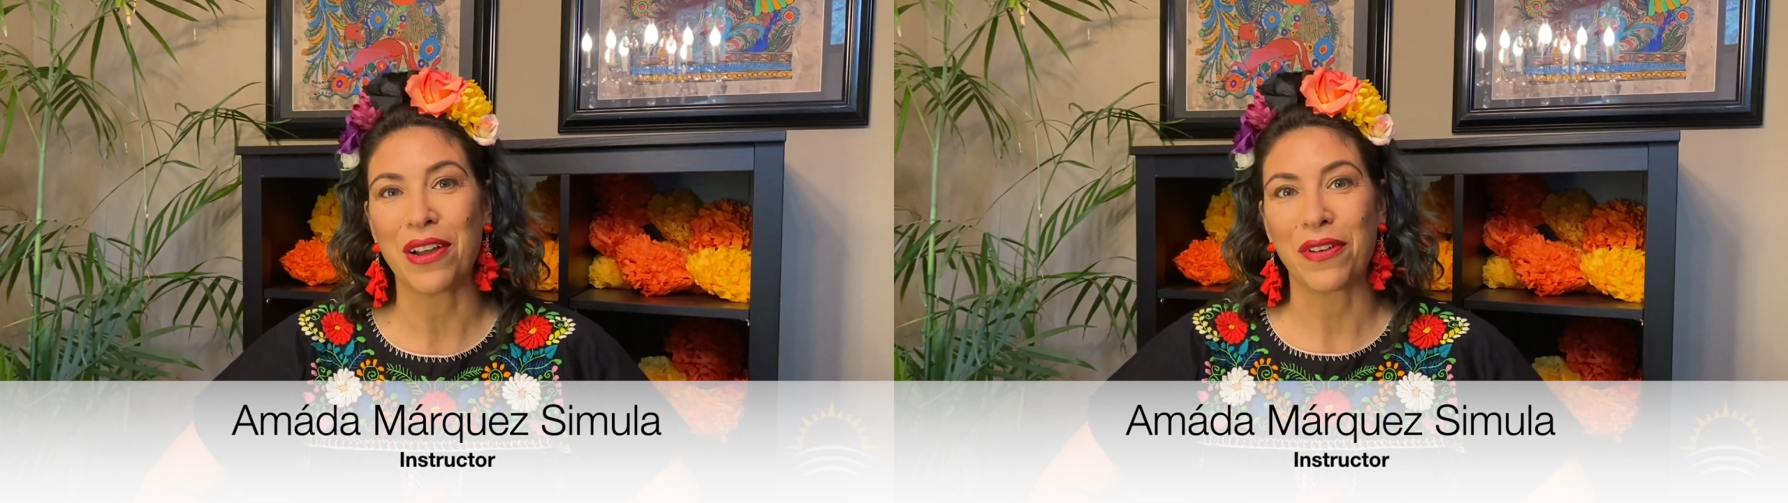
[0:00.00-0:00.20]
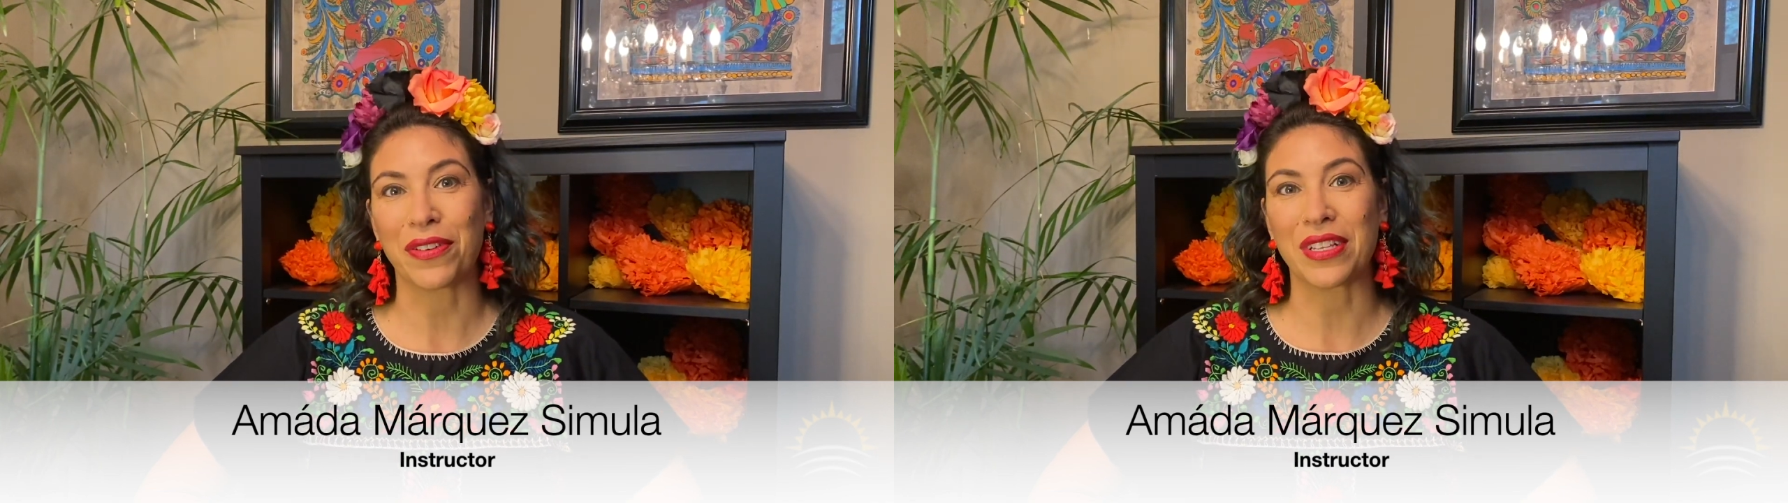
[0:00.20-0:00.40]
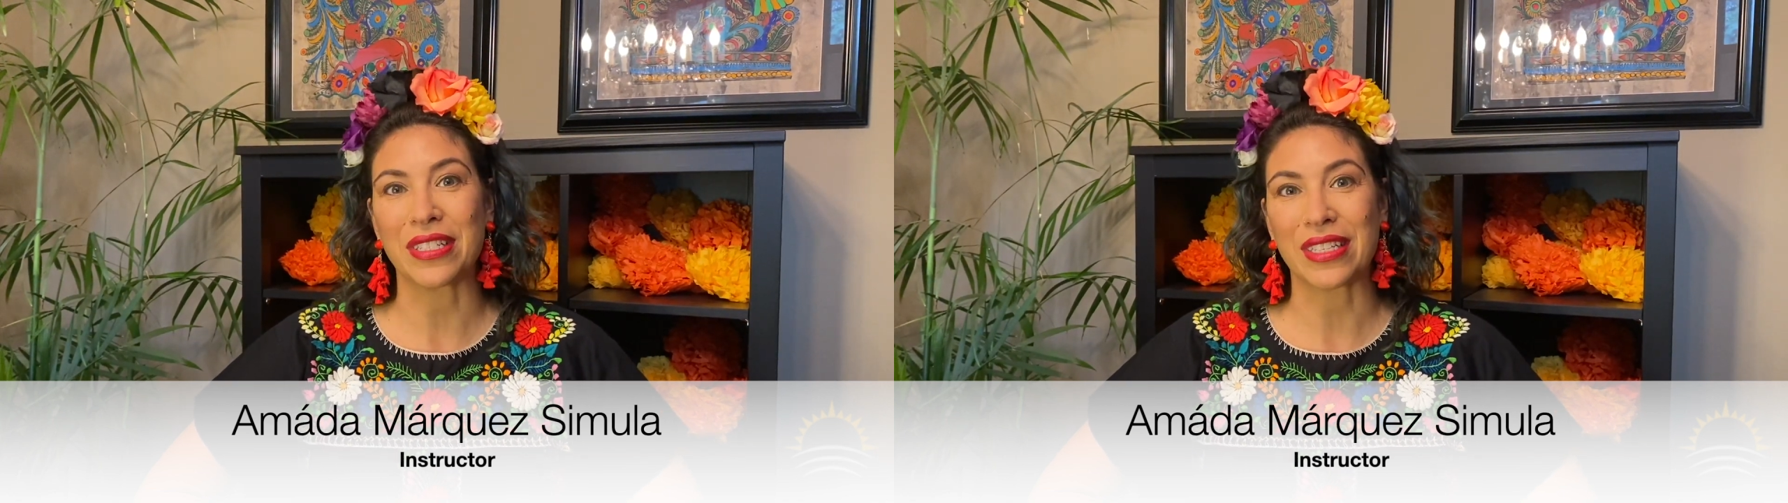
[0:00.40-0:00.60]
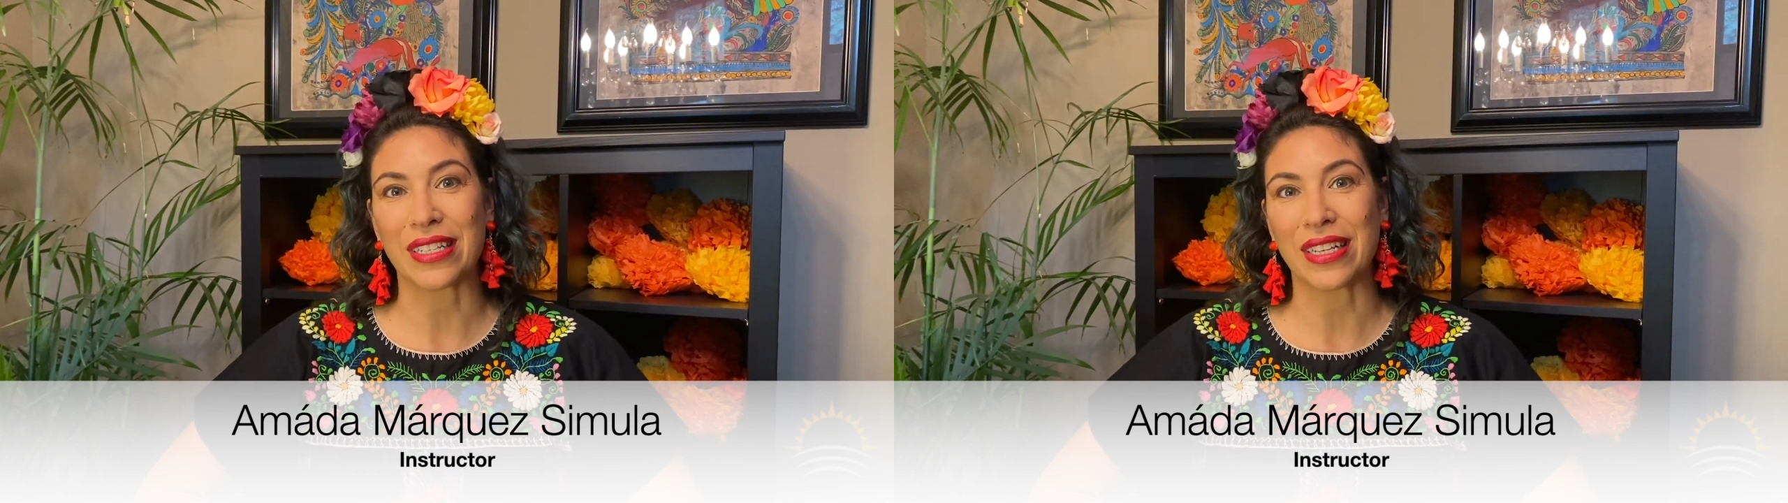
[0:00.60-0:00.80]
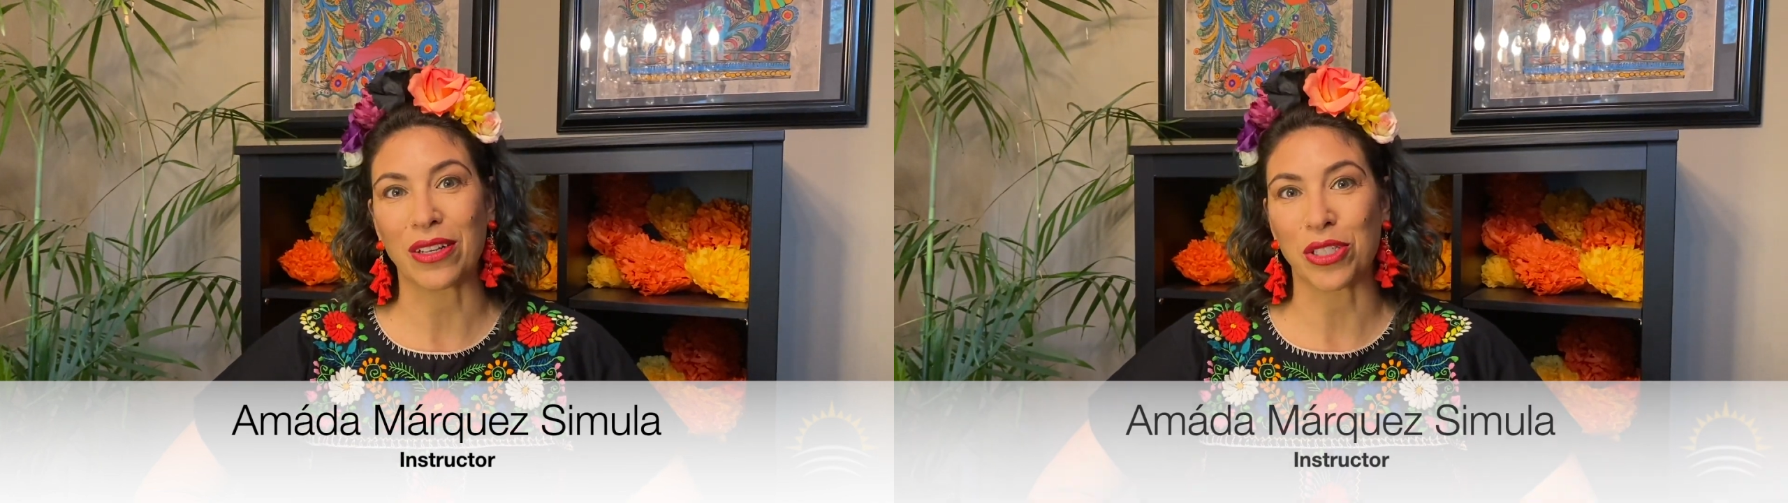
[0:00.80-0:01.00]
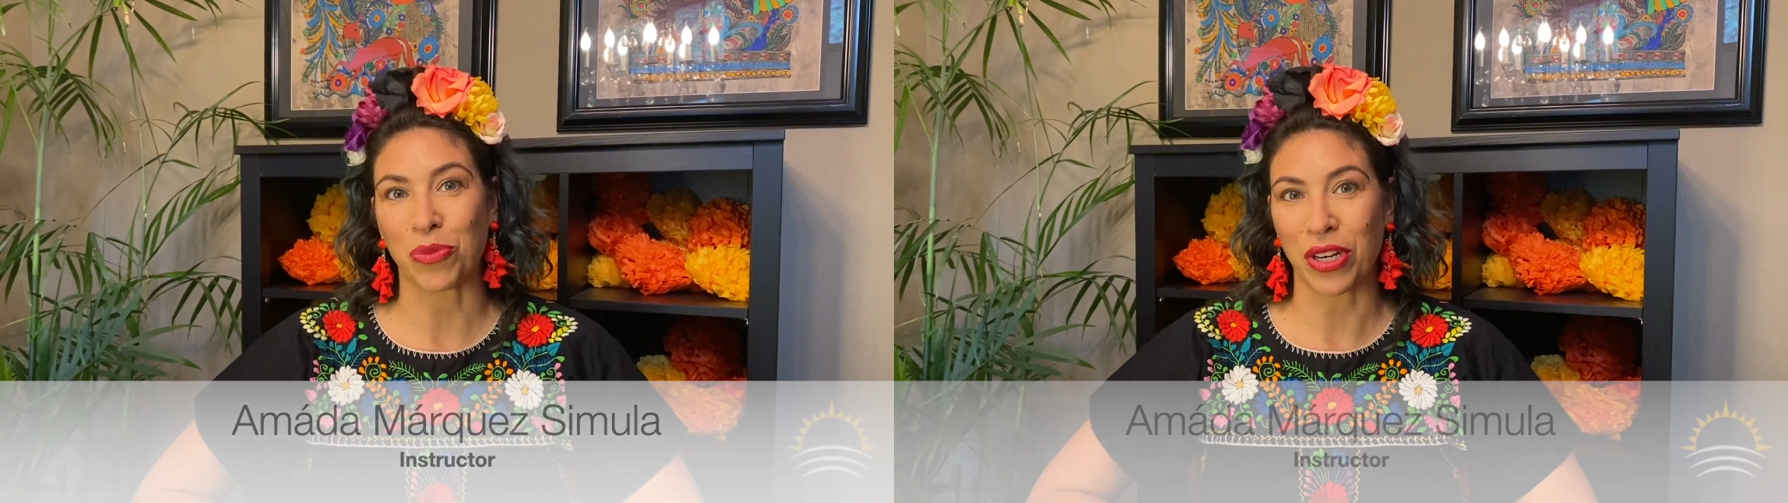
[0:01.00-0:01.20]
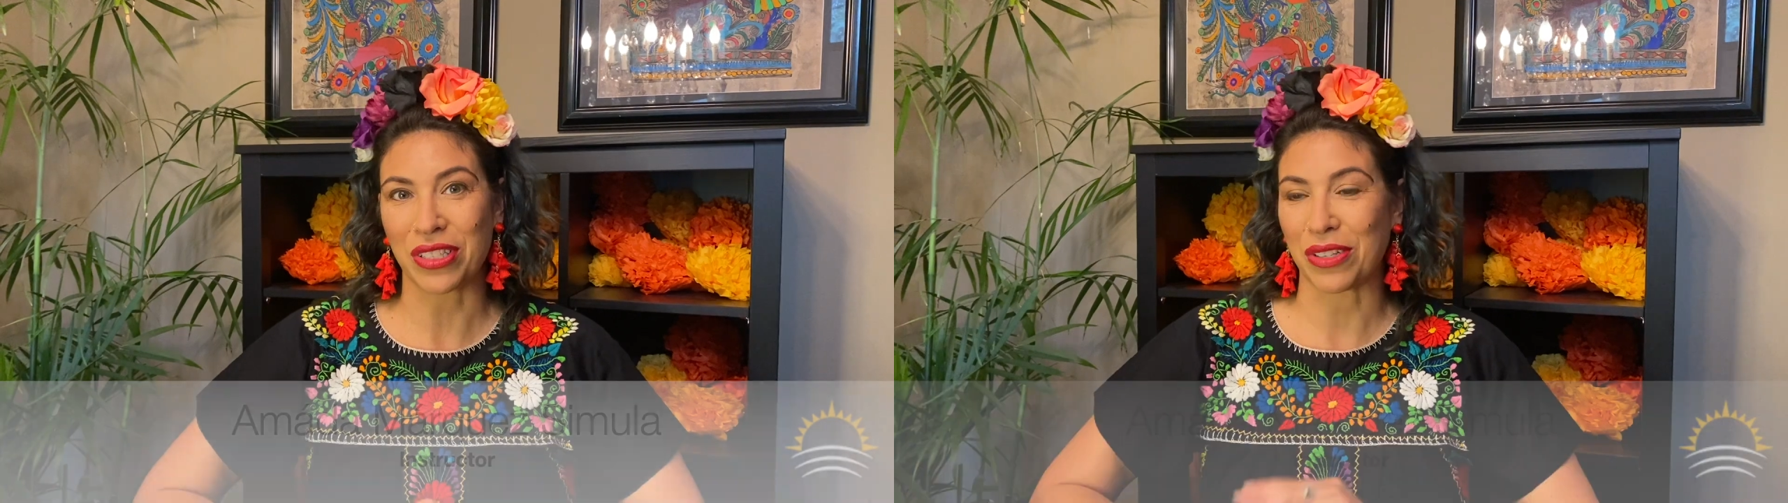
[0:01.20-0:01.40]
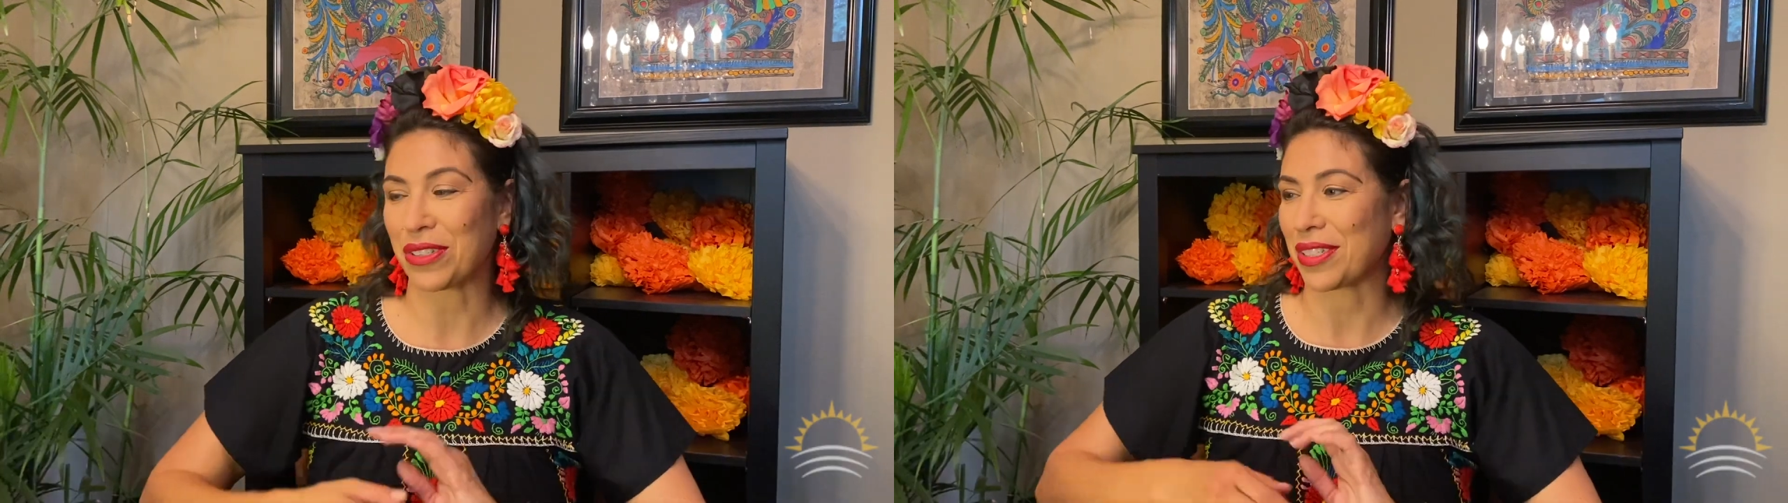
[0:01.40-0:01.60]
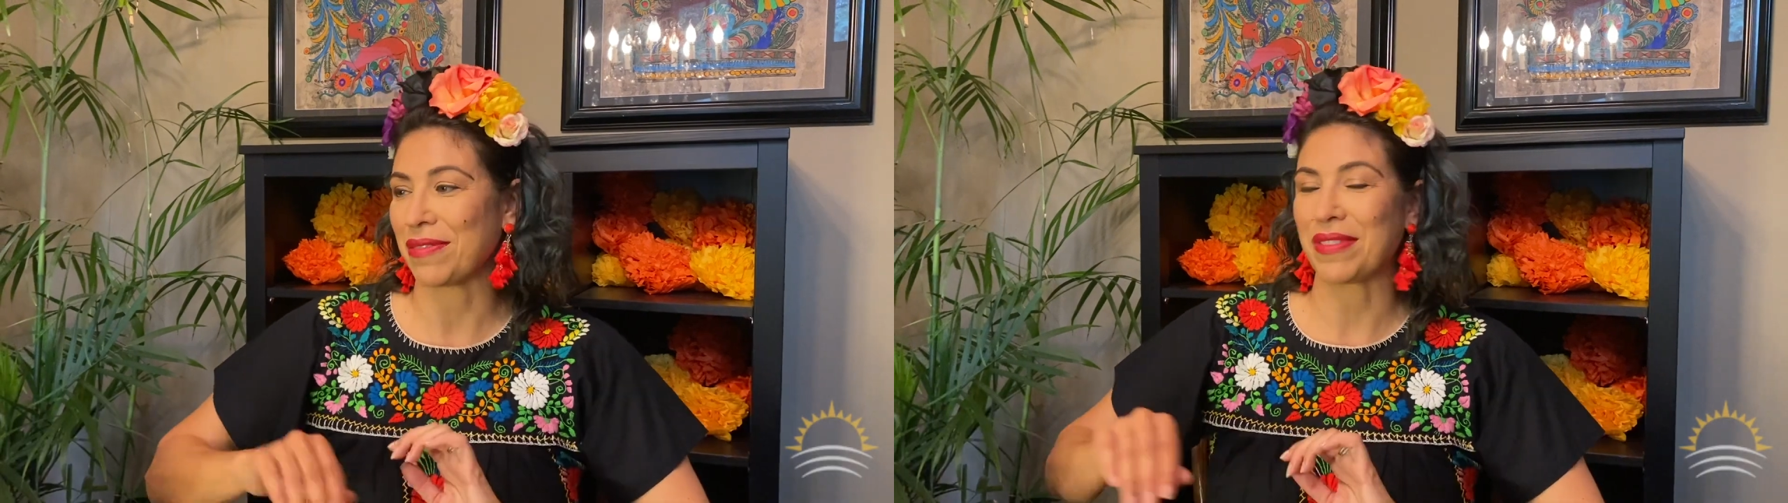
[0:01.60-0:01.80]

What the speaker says: for the Dia de los Muertos,